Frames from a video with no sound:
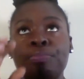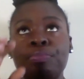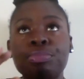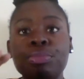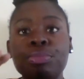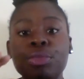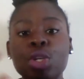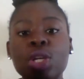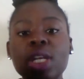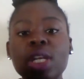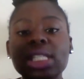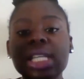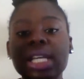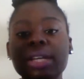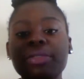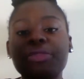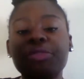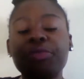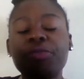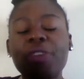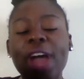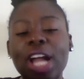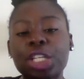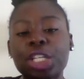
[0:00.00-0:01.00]
need to
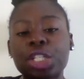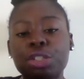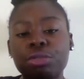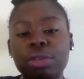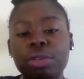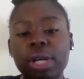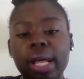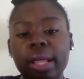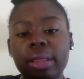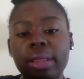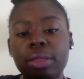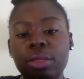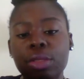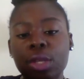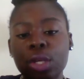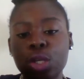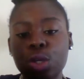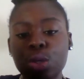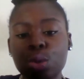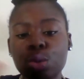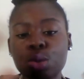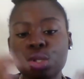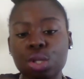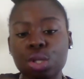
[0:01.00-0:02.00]
factor in the
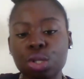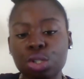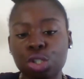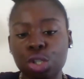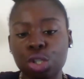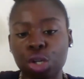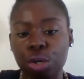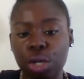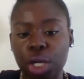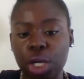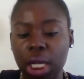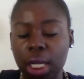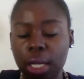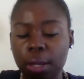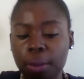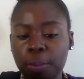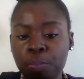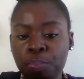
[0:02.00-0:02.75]
user journey.